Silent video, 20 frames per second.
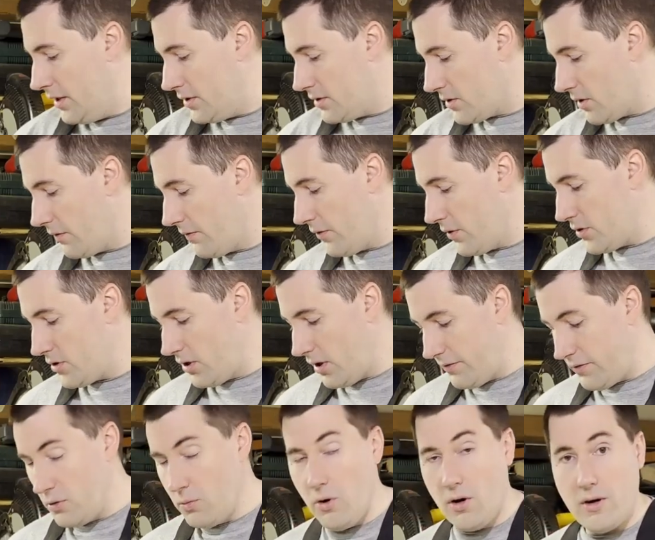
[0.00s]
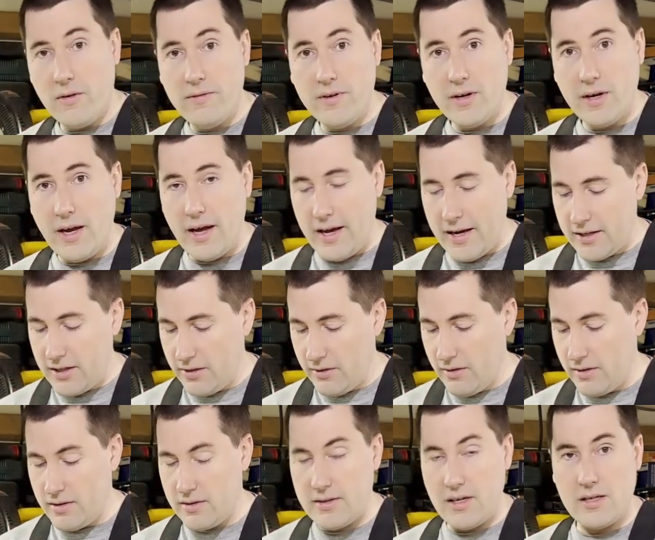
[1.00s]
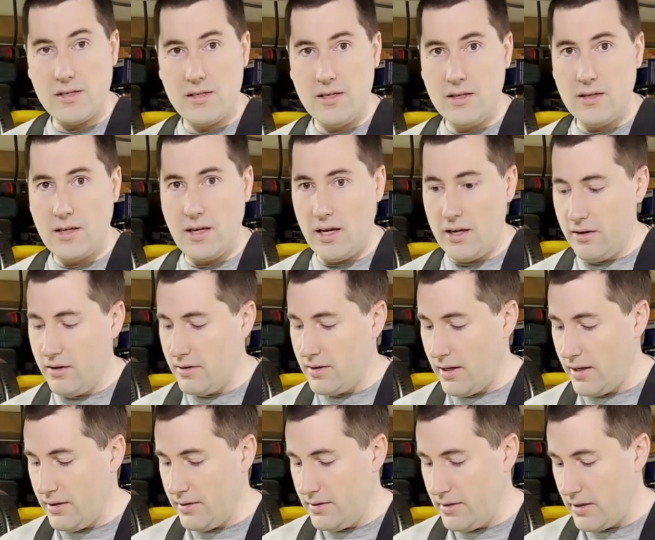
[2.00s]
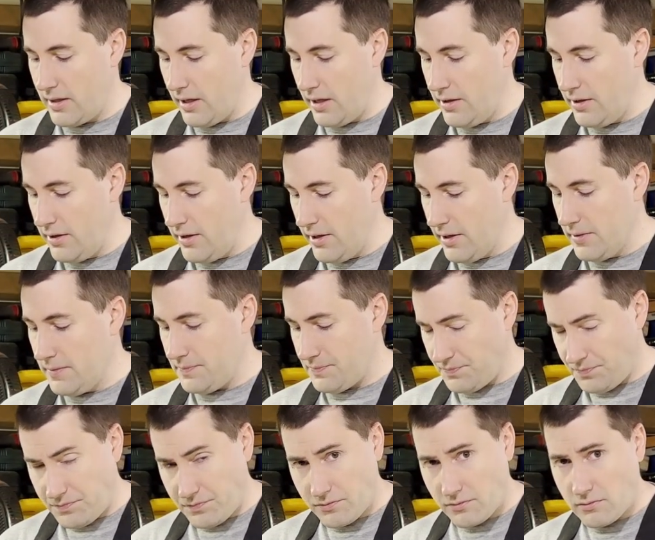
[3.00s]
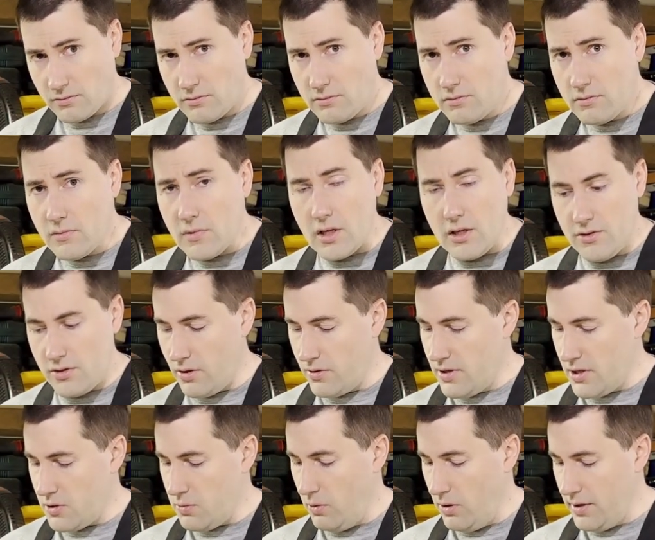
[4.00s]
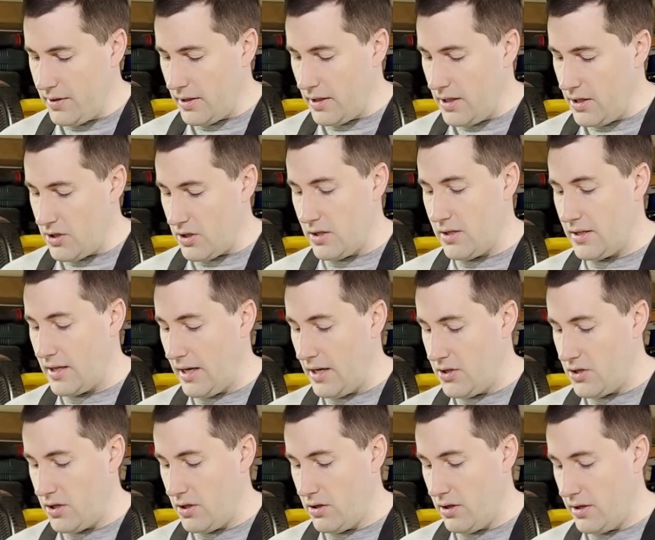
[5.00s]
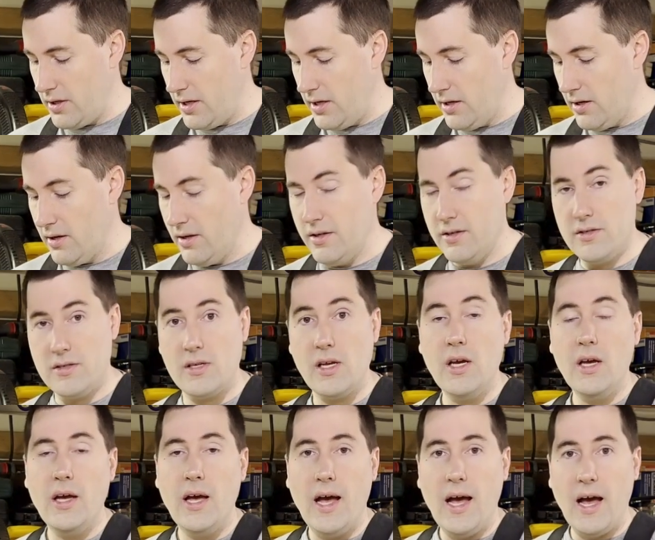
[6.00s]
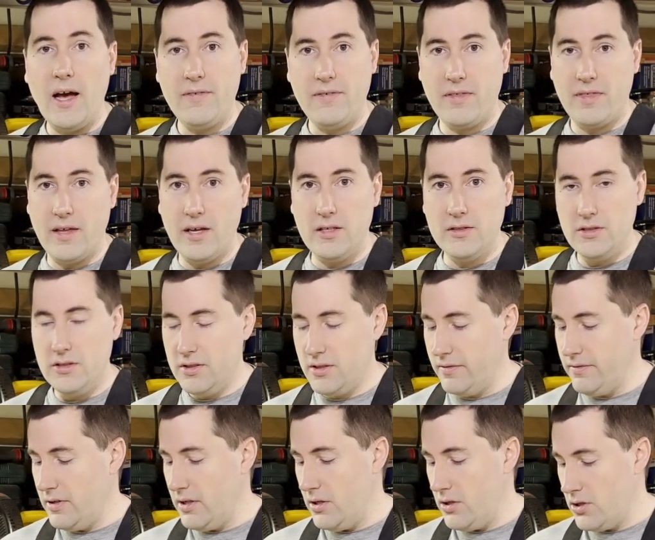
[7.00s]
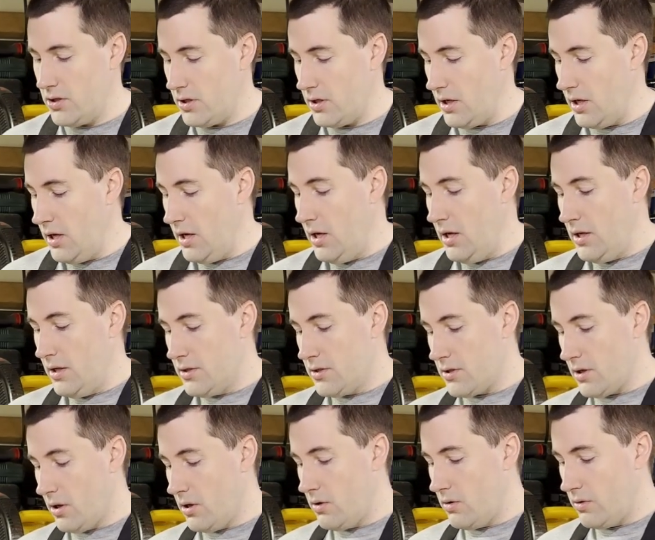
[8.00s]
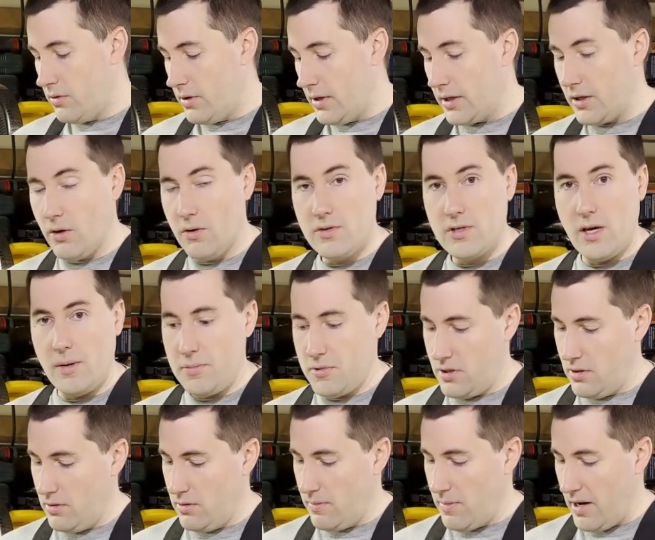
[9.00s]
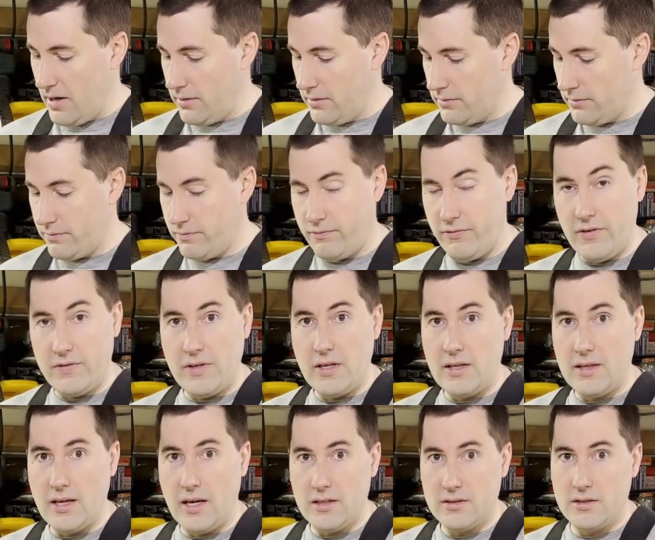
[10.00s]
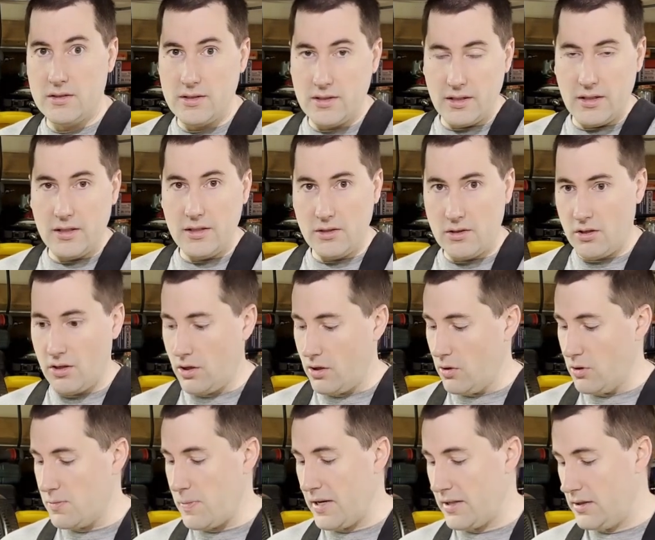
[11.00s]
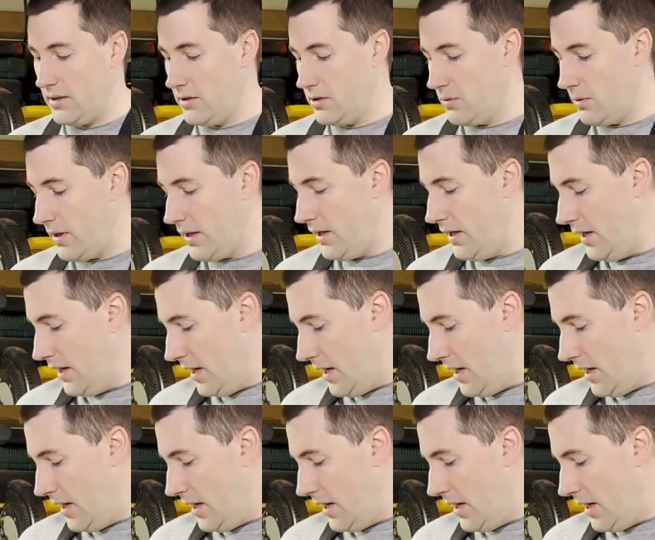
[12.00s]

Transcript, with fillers: So first off, you want a very accurate test indicator, a dial indicator here. So this one, each indication on here is half a thousandth of an inch. So it goes up to about 15 thousandths and then goes back the other way.